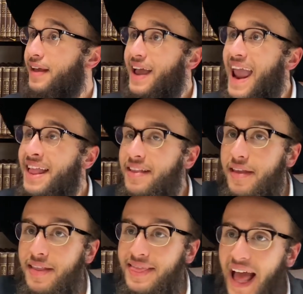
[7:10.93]
And
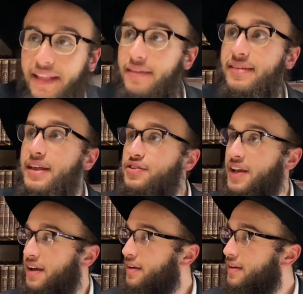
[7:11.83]
that teaching
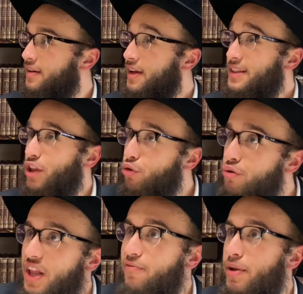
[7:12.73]
that could
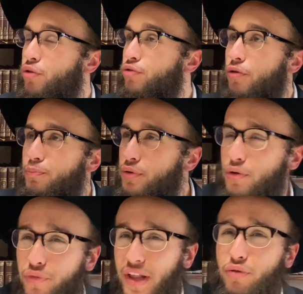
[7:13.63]
have been so
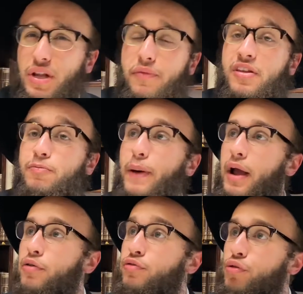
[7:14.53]
beautiful, that could have
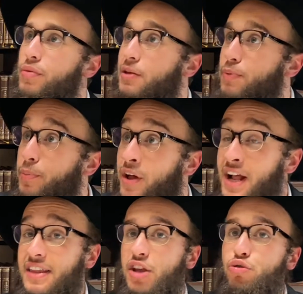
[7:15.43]
inspired so many people,
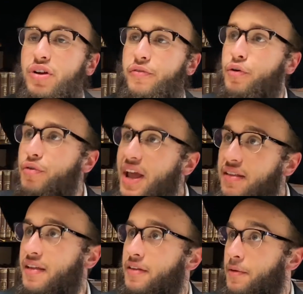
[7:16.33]
that could have
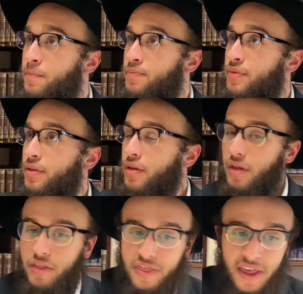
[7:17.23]
greatened
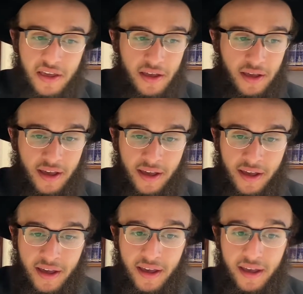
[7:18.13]
the, uh, uh,
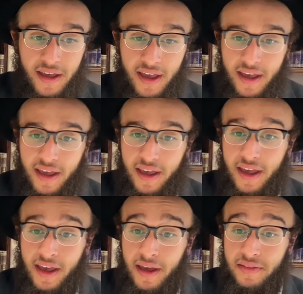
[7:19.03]
uh,
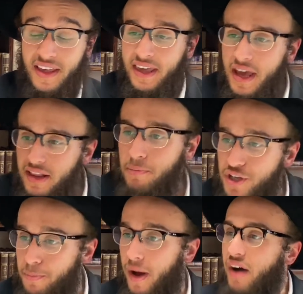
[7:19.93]
the
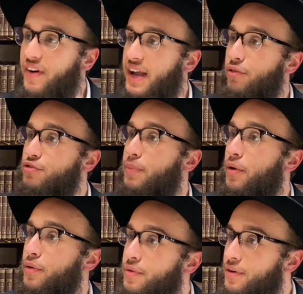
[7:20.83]
kingdomship of HaKadosh Baruch
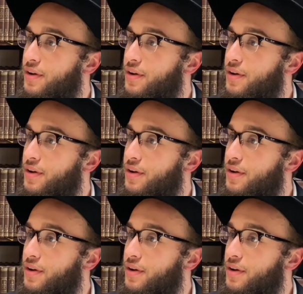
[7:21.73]
Hu,